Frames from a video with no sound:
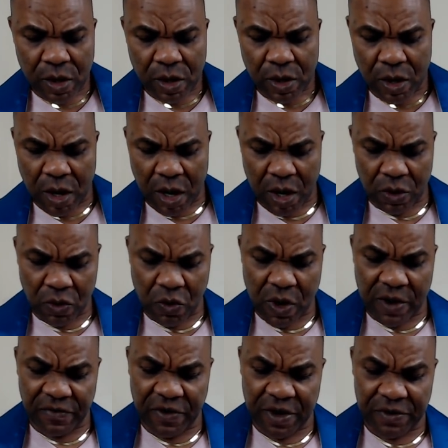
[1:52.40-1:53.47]

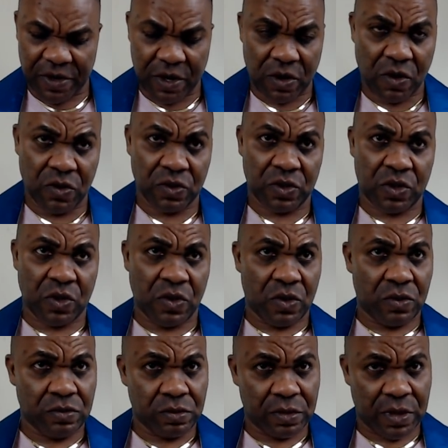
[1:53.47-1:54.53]
very close
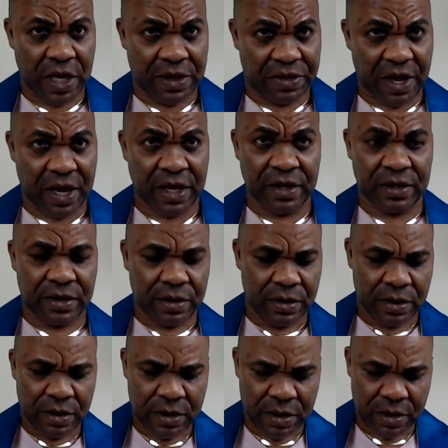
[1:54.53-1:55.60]
to the things
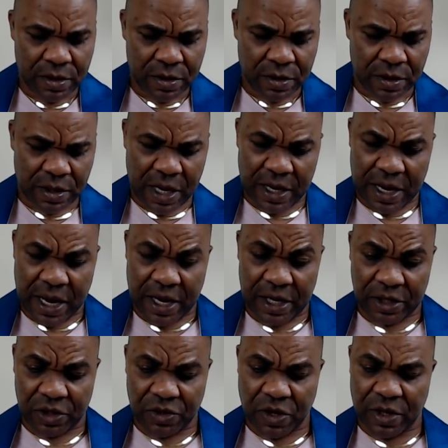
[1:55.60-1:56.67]
that are
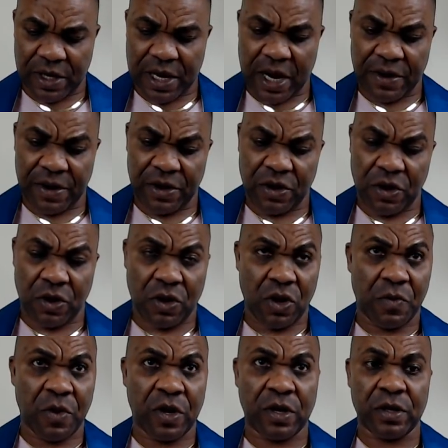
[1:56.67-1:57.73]
extraordinary and
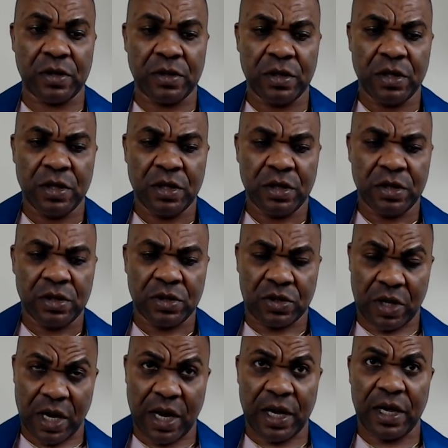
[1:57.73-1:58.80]
uncommon,
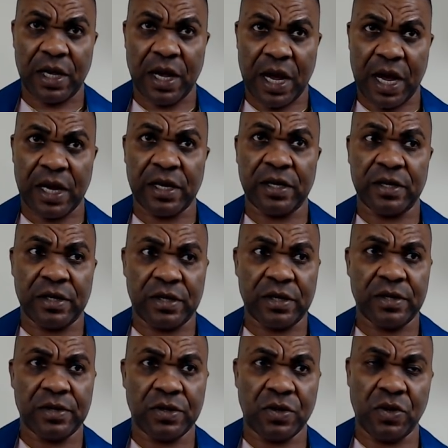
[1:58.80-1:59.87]
try and
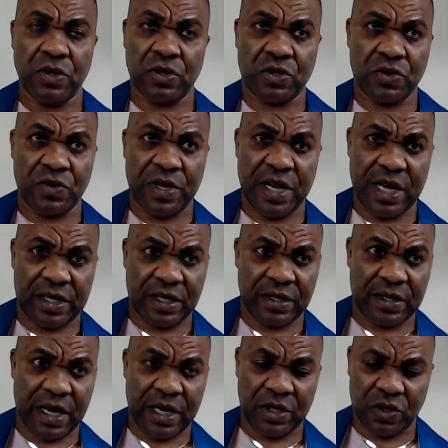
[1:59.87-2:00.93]
go through the
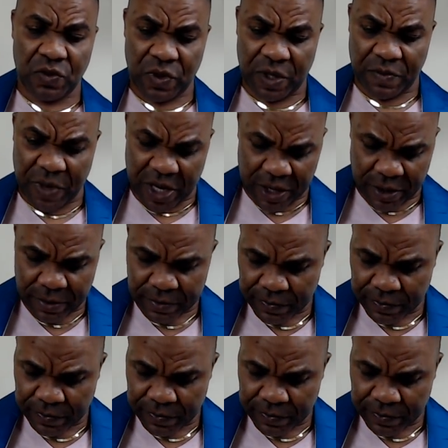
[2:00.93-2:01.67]
exercise with me.